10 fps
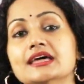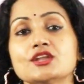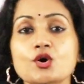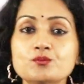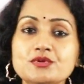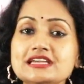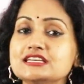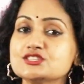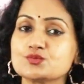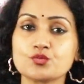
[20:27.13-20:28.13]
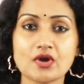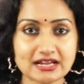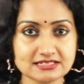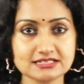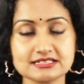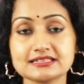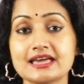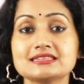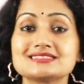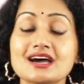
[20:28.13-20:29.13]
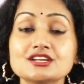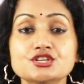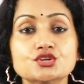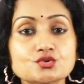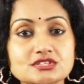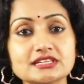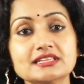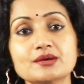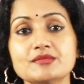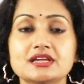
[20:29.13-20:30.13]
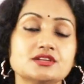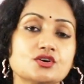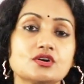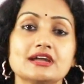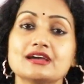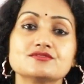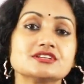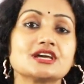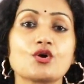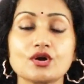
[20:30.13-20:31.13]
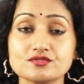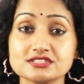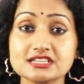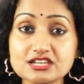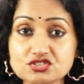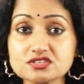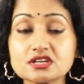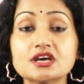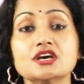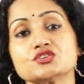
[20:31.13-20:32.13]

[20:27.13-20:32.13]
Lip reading: Now please practice and start using them in your everyday conversation